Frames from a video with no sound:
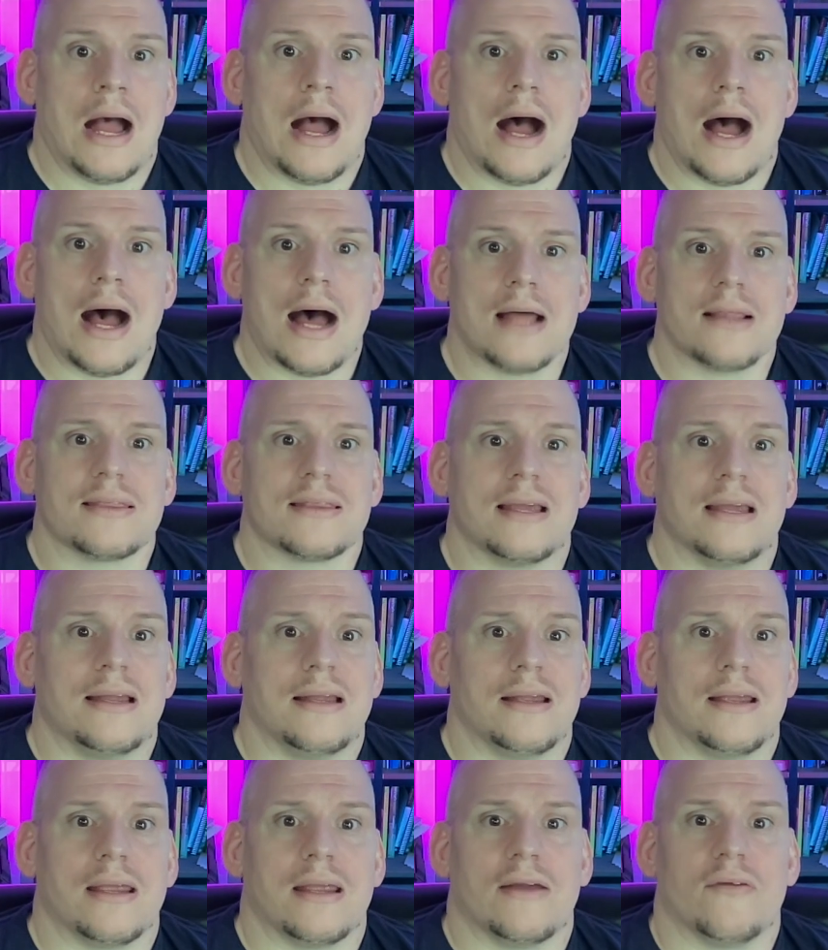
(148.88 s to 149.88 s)
I
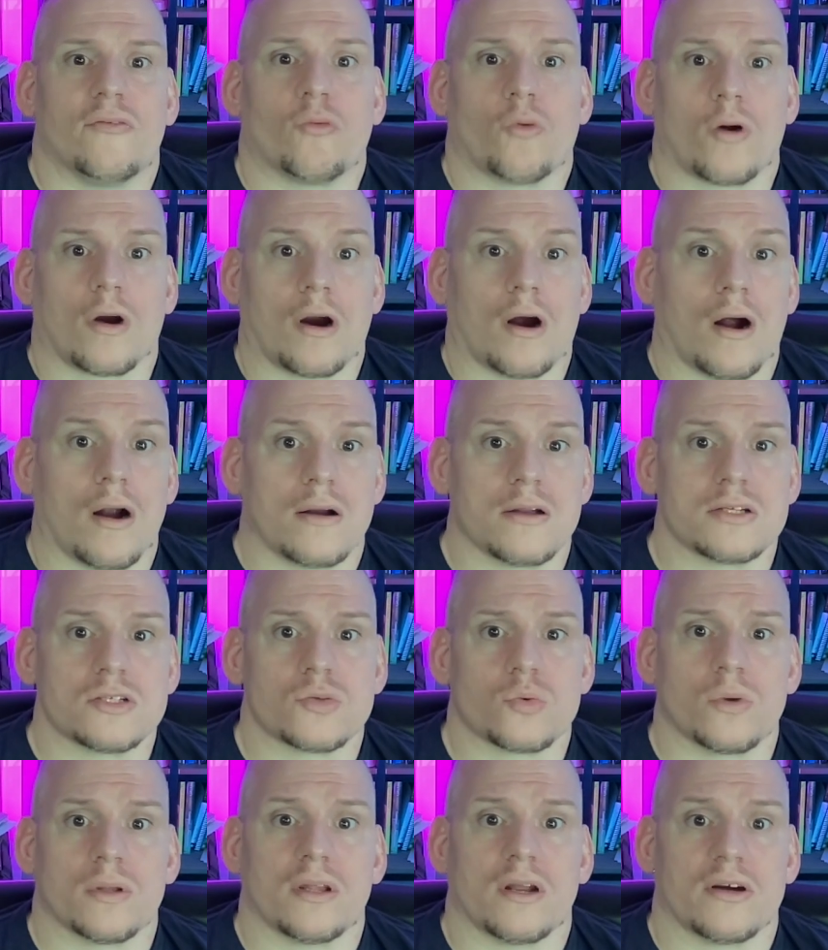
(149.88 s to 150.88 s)
think if we're honest
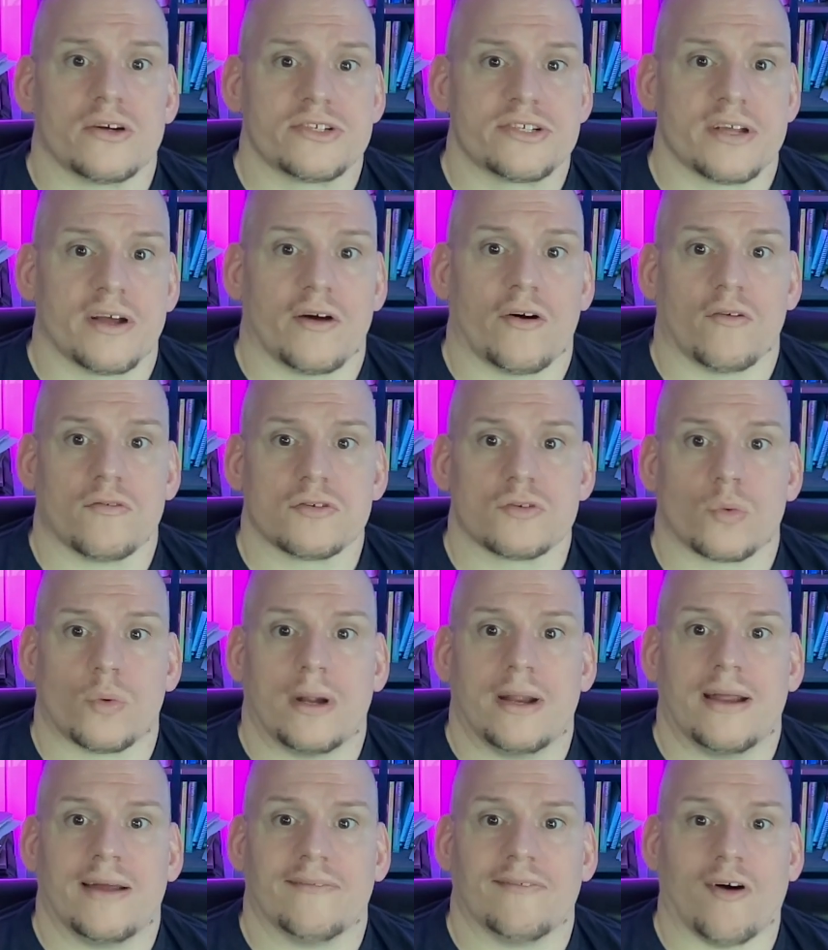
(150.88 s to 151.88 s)
with ourselves,
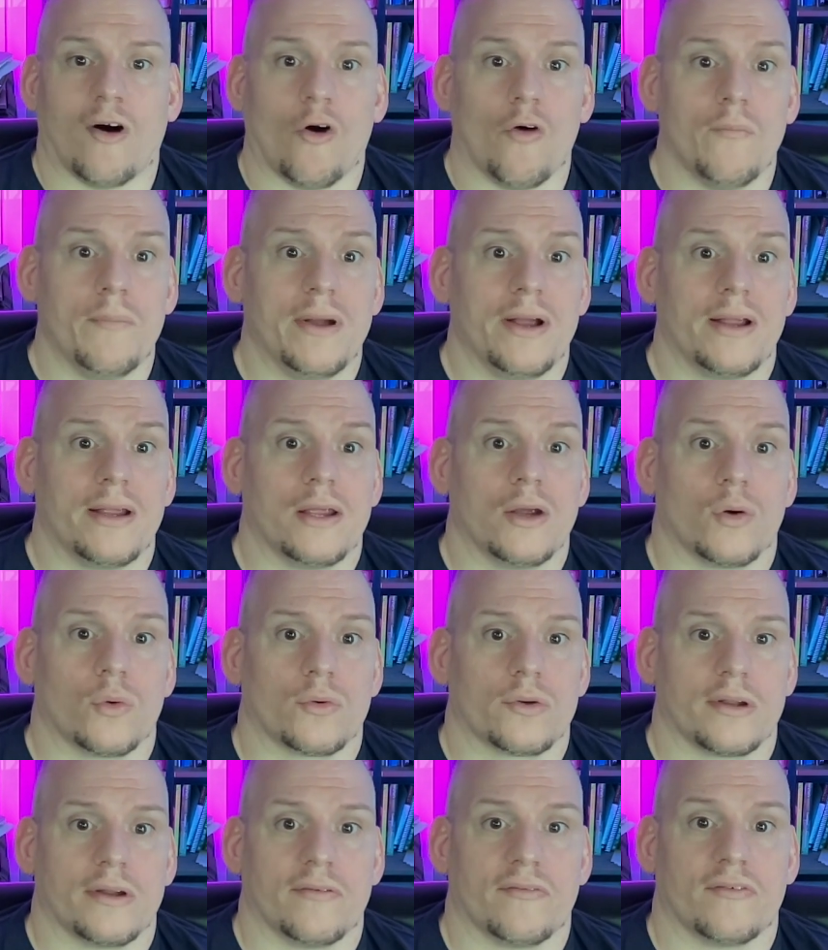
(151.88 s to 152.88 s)
we have all been
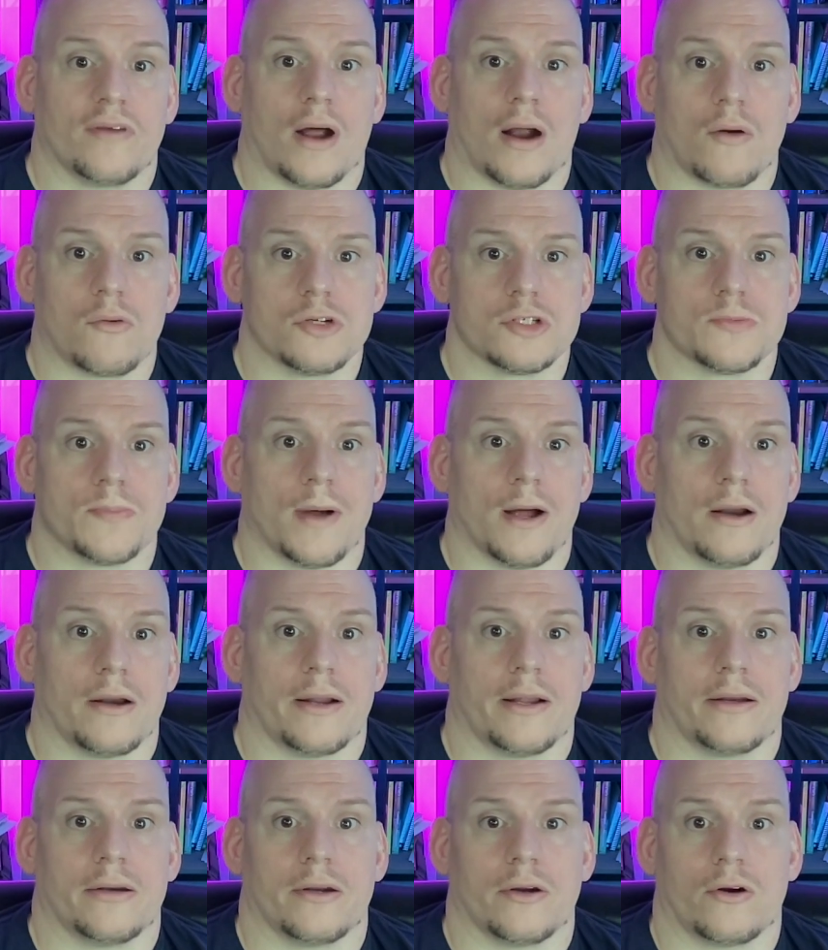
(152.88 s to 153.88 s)
guilty of not
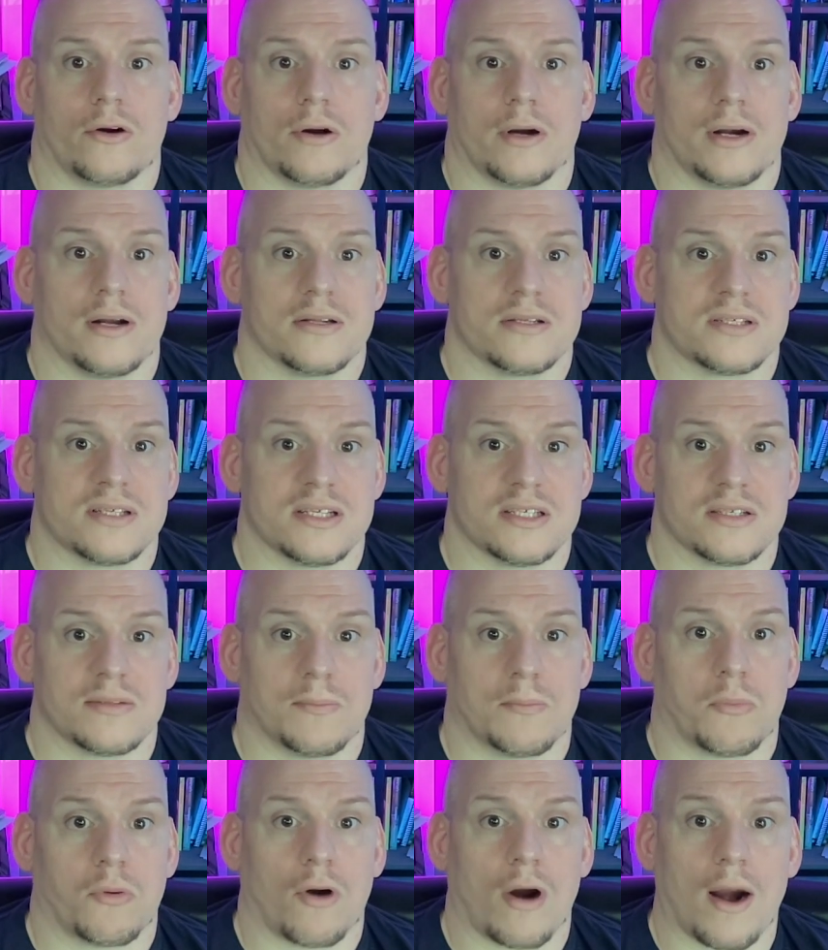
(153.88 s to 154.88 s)
responding to
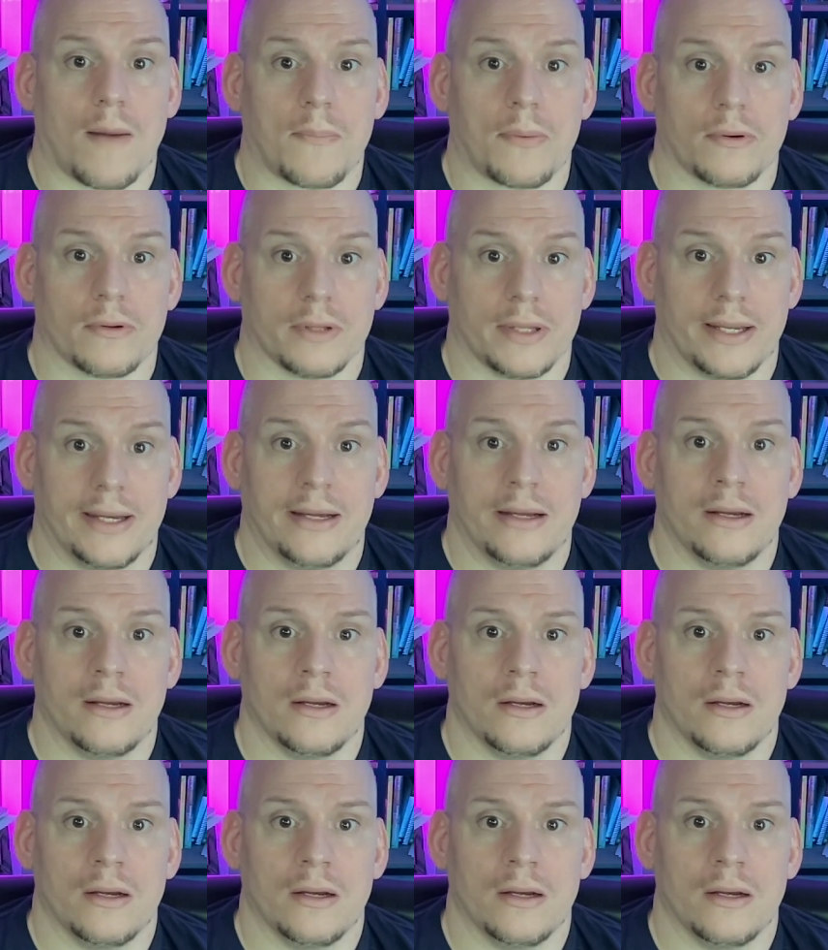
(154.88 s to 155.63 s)
criticism properly,